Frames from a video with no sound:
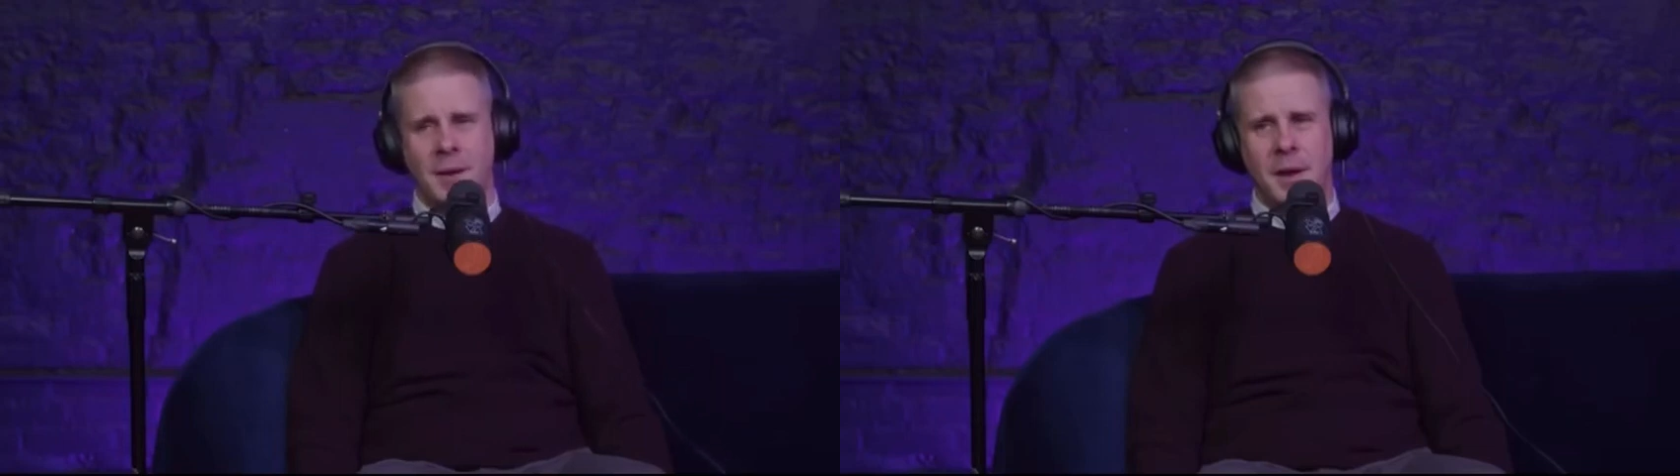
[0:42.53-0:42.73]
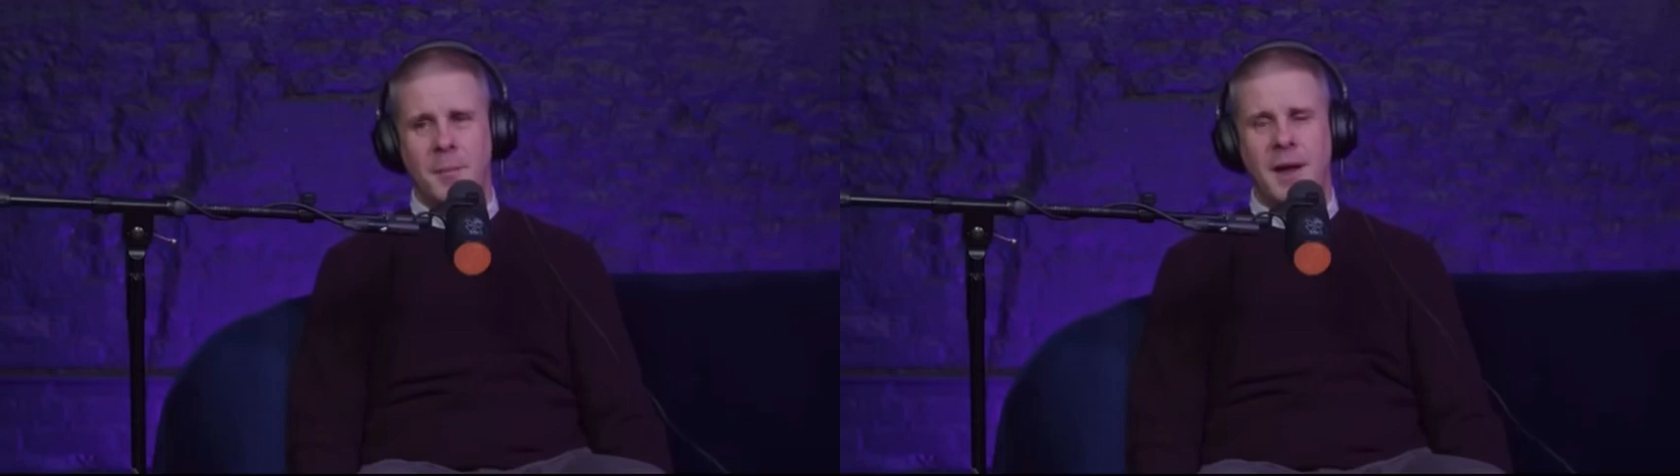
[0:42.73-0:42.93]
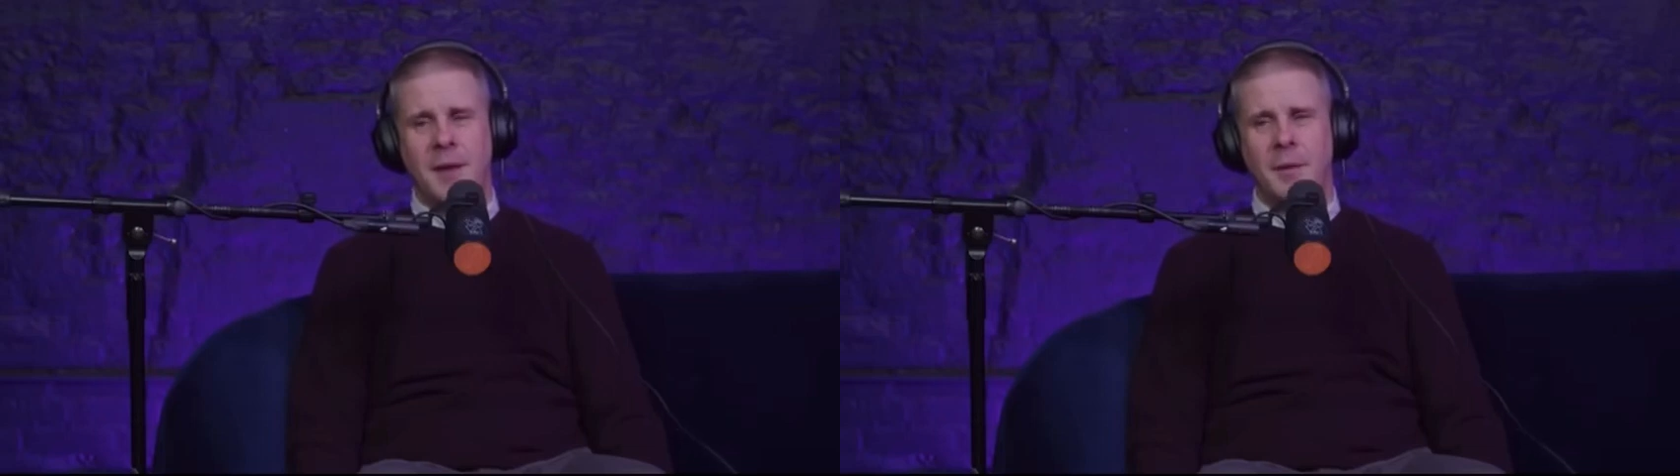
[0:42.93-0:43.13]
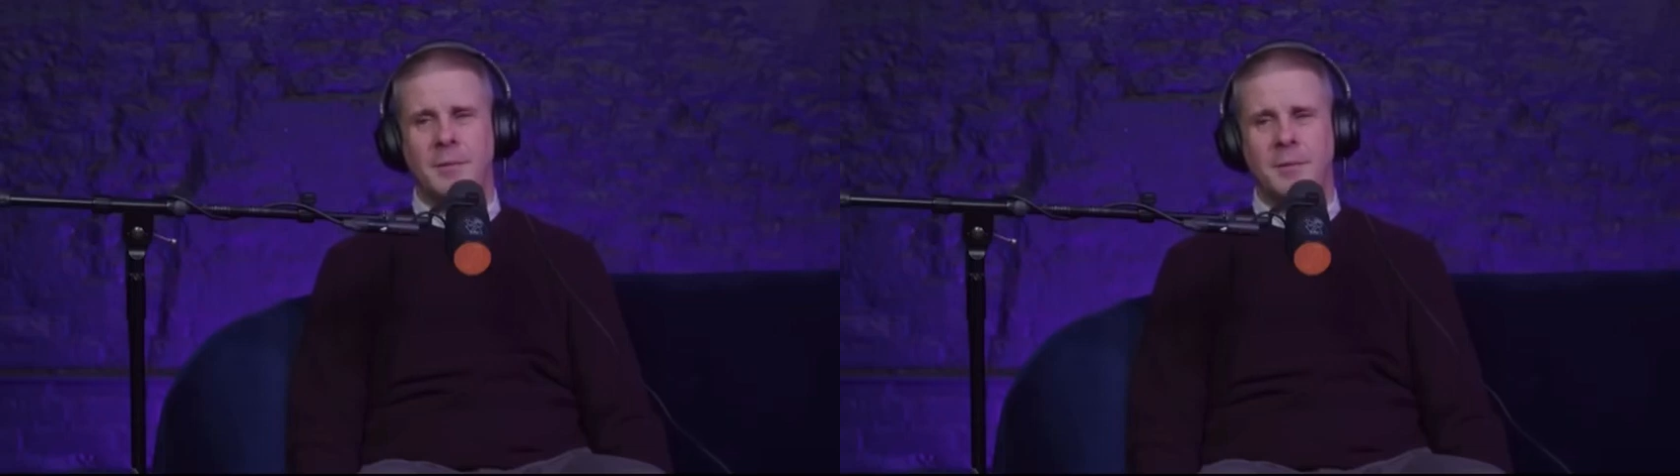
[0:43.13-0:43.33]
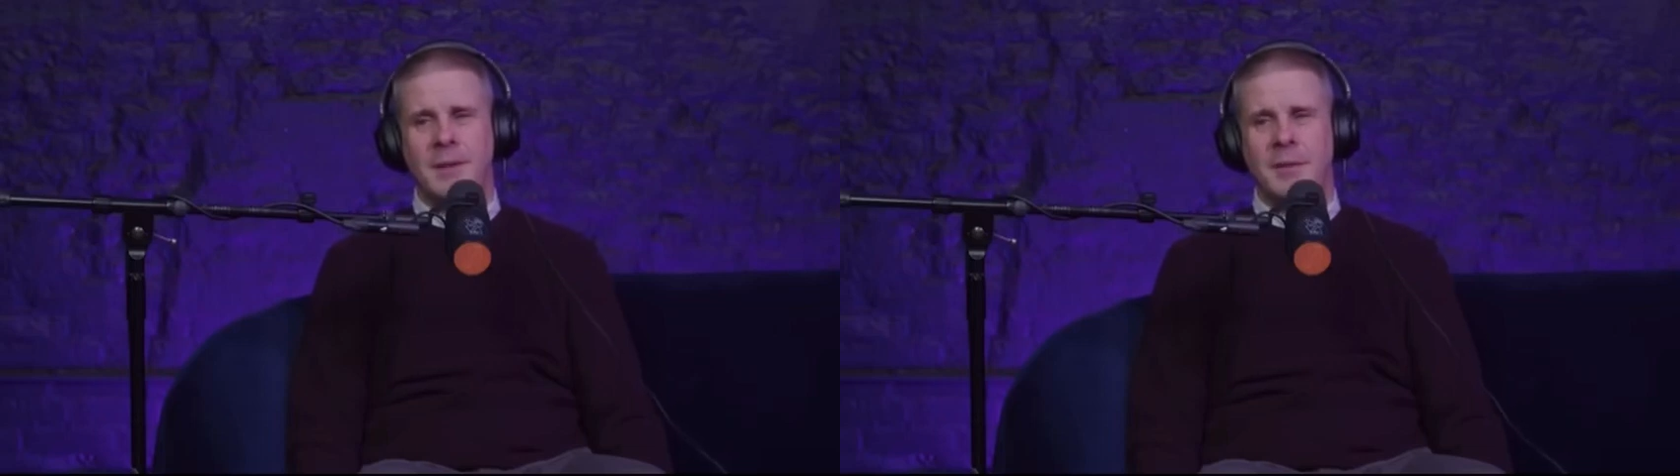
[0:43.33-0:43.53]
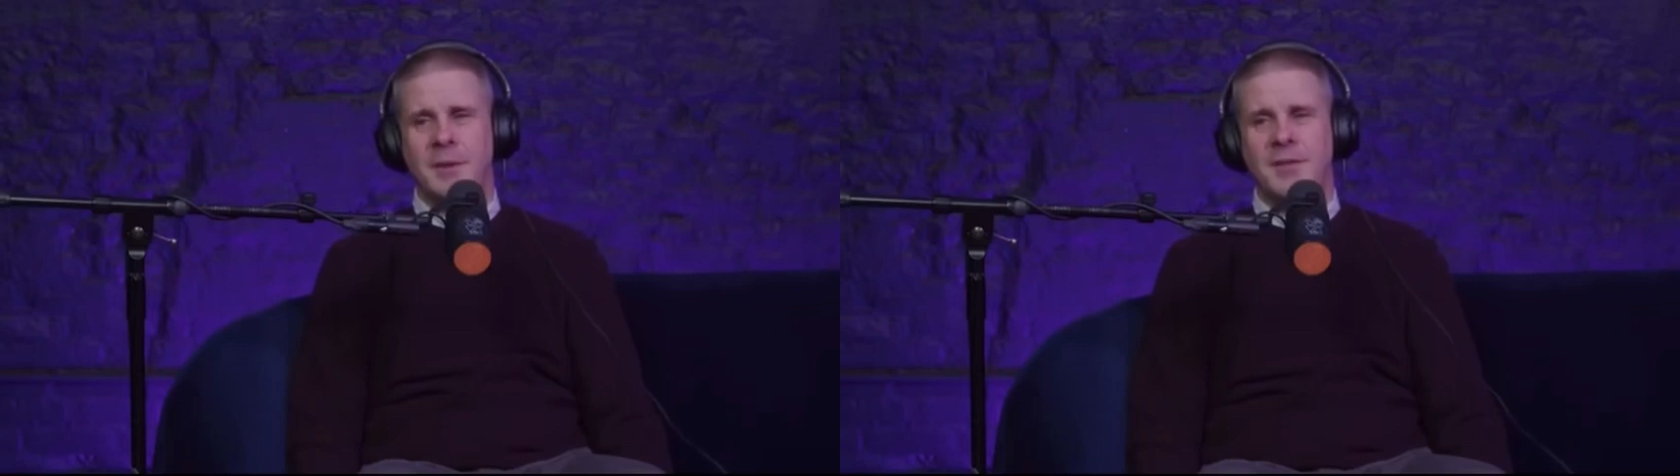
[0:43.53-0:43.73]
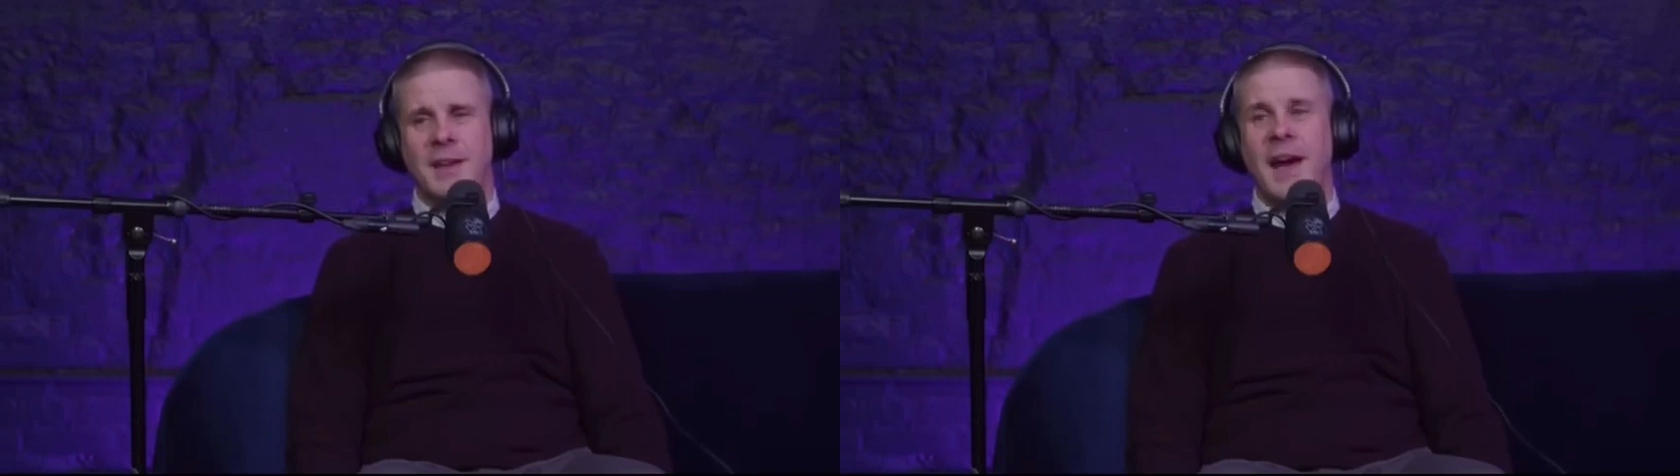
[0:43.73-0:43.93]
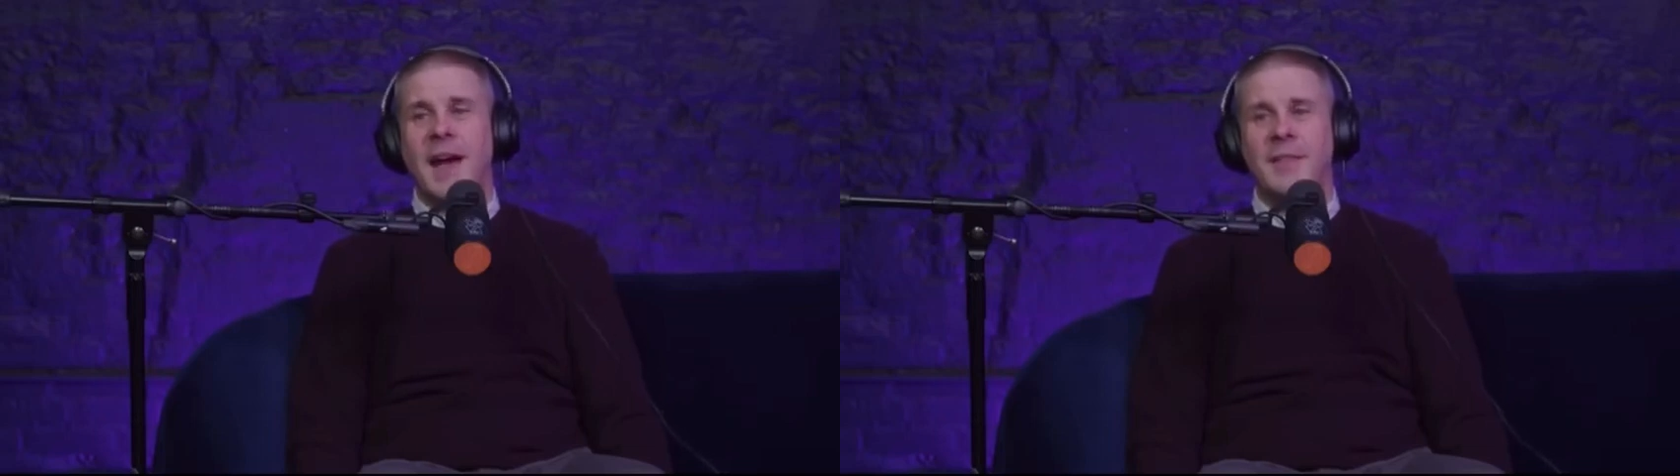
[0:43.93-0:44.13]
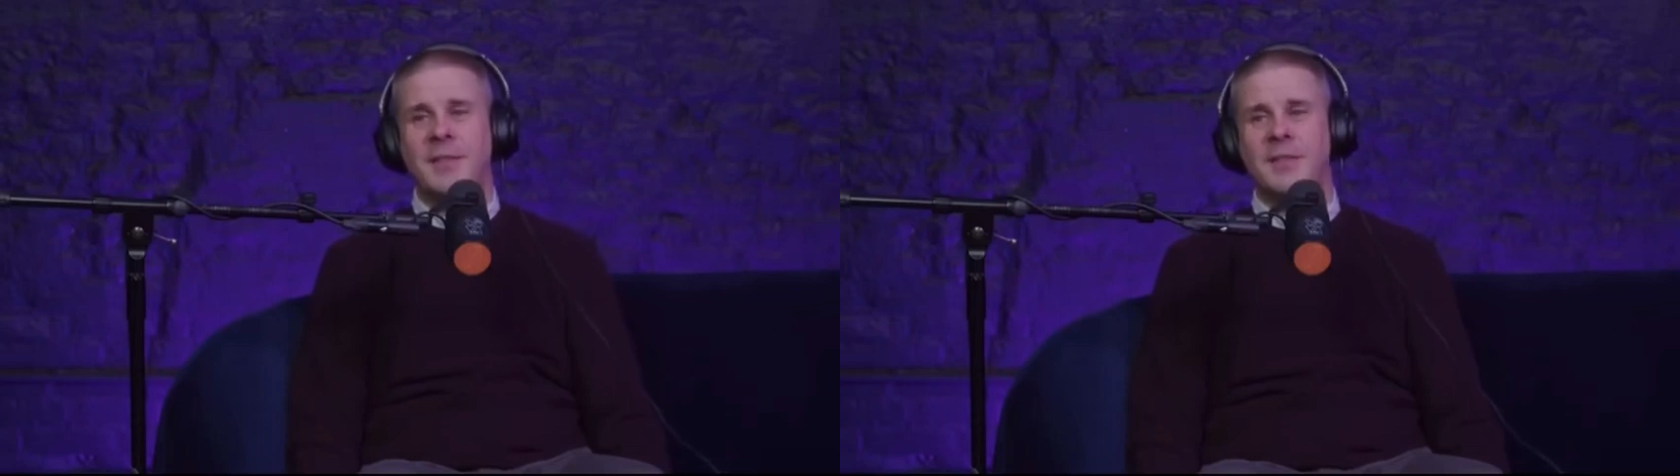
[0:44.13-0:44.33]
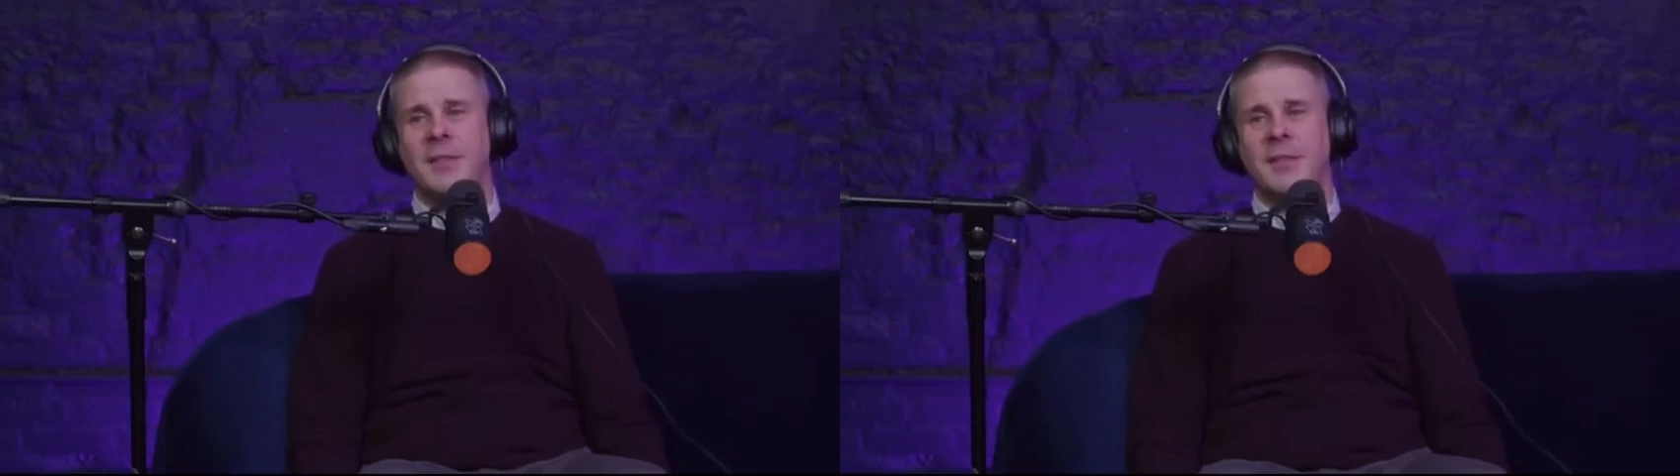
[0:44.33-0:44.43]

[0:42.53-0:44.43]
but how to give us the guidance